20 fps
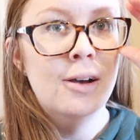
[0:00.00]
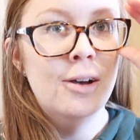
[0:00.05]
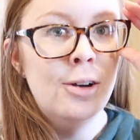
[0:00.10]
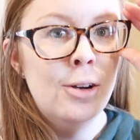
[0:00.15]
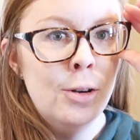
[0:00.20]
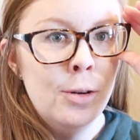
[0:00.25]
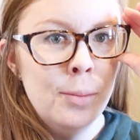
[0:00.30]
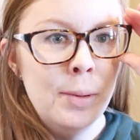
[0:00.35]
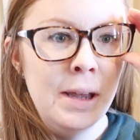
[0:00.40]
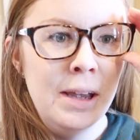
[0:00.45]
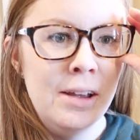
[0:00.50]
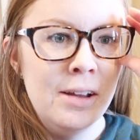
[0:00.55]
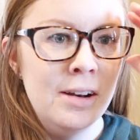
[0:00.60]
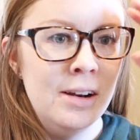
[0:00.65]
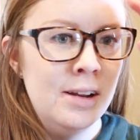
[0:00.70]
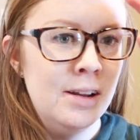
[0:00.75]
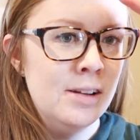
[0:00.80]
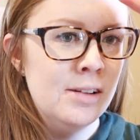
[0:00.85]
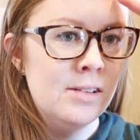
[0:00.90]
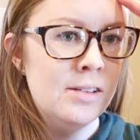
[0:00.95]
Oh my
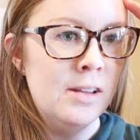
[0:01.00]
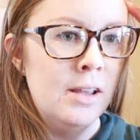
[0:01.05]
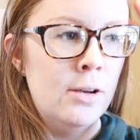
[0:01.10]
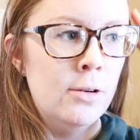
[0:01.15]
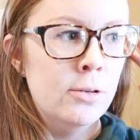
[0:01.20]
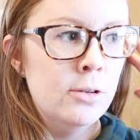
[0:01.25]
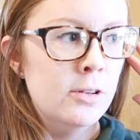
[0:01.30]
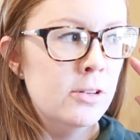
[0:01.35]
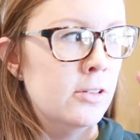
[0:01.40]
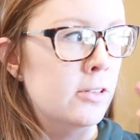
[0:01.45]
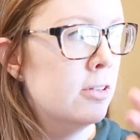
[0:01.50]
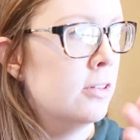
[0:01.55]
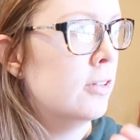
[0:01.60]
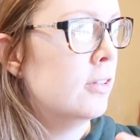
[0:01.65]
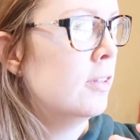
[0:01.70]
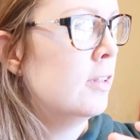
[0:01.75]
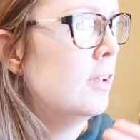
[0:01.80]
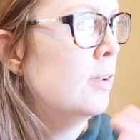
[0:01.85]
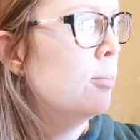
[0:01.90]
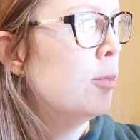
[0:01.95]
goodness, that was
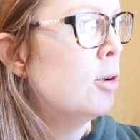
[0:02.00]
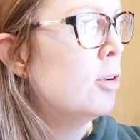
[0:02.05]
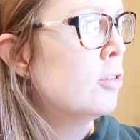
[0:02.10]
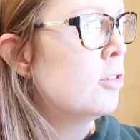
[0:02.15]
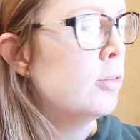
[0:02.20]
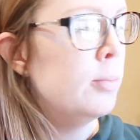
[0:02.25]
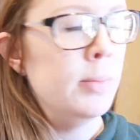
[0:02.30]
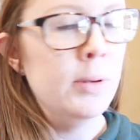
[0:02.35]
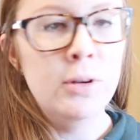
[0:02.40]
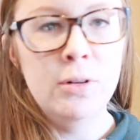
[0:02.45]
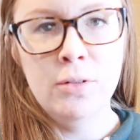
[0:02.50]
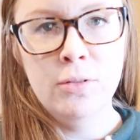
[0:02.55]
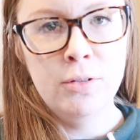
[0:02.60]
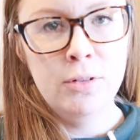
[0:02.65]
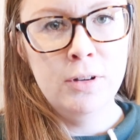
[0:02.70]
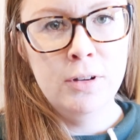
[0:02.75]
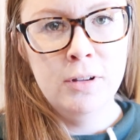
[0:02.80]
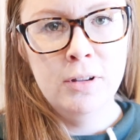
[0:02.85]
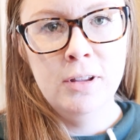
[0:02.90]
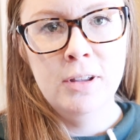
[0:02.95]
the most
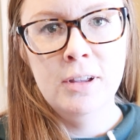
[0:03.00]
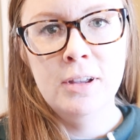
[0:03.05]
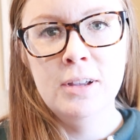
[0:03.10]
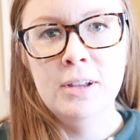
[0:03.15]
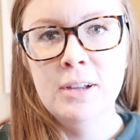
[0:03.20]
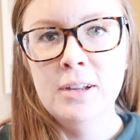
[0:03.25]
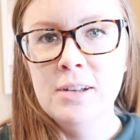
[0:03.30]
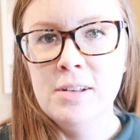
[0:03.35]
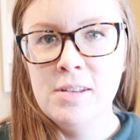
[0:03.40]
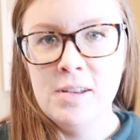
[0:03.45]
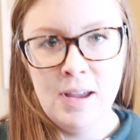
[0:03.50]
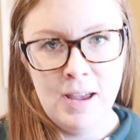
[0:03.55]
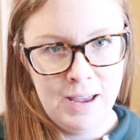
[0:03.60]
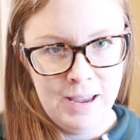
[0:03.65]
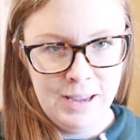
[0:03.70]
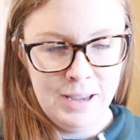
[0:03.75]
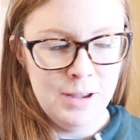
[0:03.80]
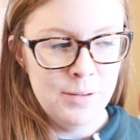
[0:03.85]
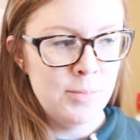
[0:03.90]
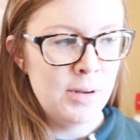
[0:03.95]
beautiful
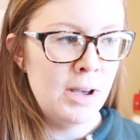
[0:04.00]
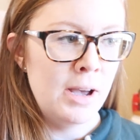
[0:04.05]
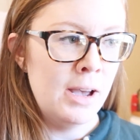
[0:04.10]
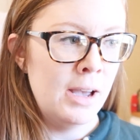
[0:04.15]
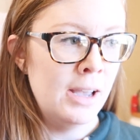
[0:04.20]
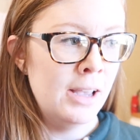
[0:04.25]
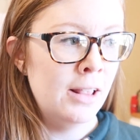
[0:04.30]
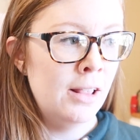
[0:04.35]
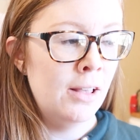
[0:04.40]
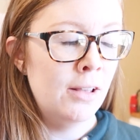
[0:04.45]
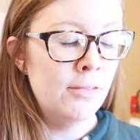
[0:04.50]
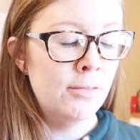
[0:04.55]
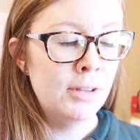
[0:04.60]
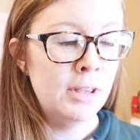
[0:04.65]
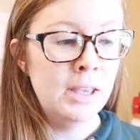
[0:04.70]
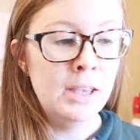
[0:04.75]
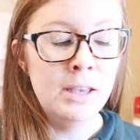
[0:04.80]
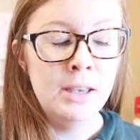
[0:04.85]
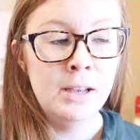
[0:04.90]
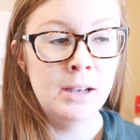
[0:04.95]
time. I
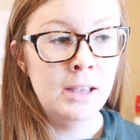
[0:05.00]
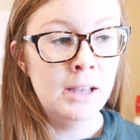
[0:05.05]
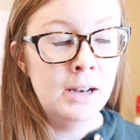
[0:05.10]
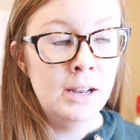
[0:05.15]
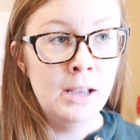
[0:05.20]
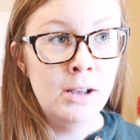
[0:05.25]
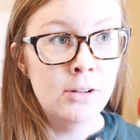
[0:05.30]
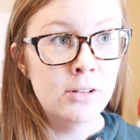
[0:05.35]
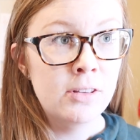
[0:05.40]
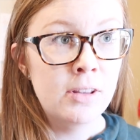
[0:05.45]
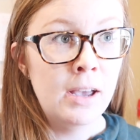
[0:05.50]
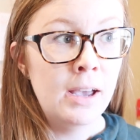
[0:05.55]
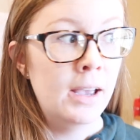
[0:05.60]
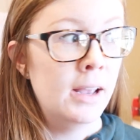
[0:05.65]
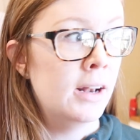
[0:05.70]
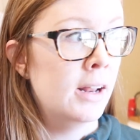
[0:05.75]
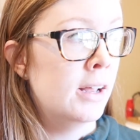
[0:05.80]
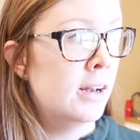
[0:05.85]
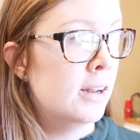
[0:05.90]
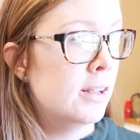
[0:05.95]
love get, getting
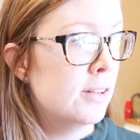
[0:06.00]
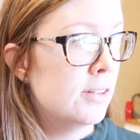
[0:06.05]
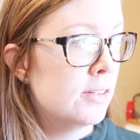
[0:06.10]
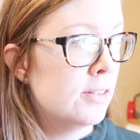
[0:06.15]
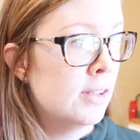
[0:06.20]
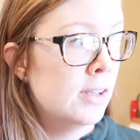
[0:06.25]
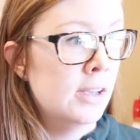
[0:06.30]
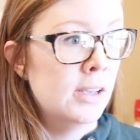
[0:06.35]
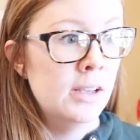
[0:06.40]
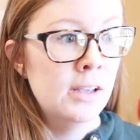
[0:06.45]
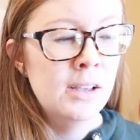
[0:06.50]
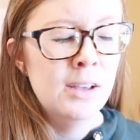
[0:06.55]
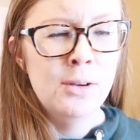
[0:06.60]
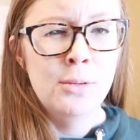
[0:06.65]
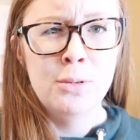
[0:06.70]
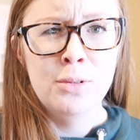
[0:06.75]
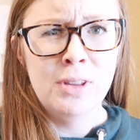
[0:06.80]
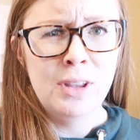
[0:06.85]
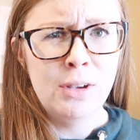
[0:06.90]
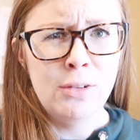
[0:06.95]
outside, and it's it
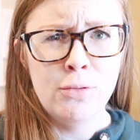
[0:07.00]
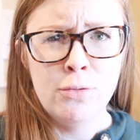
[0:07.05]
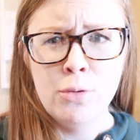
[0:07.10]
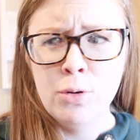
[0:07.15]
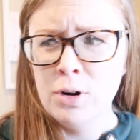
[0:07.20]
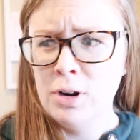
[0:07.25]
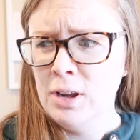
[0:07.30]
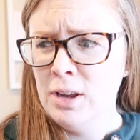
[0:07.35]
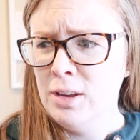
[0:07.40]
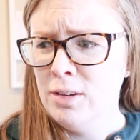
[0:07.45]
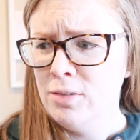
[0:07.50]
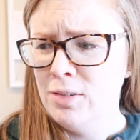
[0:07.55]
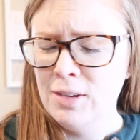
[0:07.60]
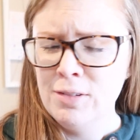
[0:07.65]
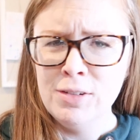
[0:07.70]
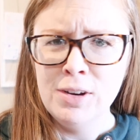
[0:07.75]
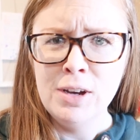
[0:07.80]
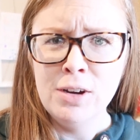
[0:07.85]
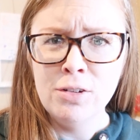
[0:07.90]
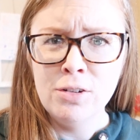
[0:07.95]
was like forty,
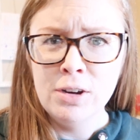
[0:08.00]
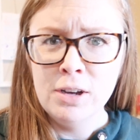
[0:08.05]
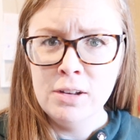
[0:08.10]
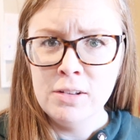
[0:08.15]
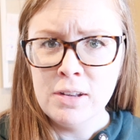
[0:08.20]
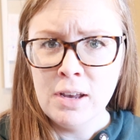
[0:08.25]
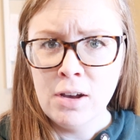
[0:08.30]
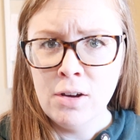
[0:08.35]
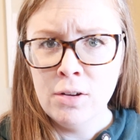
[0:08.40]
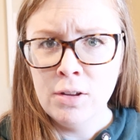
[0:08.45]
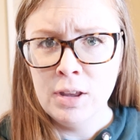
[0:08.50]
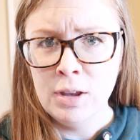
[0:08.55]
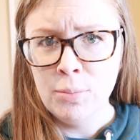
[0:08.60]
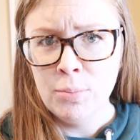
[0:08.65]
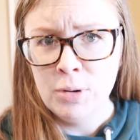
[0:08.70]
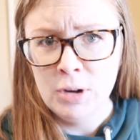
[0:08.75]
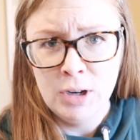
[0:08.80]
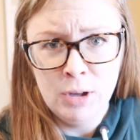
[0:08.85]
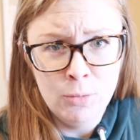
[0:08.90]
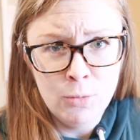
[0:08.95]
fifty degrees out, like
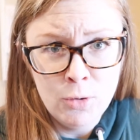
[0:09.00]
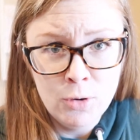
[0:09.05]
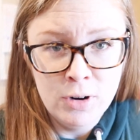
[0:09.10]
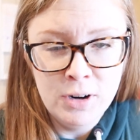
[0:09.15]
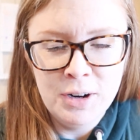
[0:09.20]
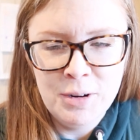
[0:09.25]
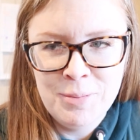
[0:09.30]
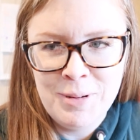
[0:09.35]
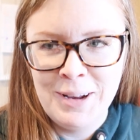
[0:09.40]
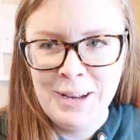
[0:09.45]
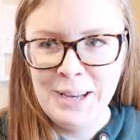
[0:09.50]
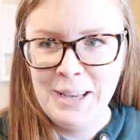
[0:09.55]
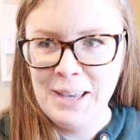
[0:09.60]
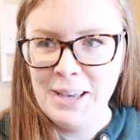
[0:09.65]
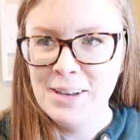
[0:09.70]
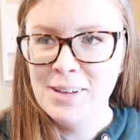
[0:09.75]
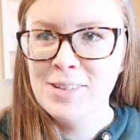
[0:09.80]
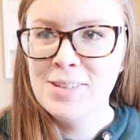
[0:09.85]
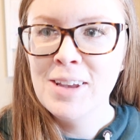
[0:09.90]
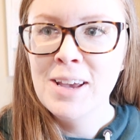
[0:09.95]
pretty warm, I
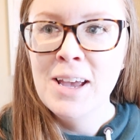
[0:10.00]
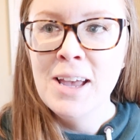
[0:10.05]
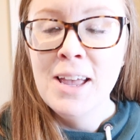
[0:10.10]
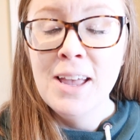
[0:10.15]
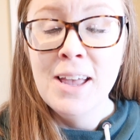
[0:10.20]
guess.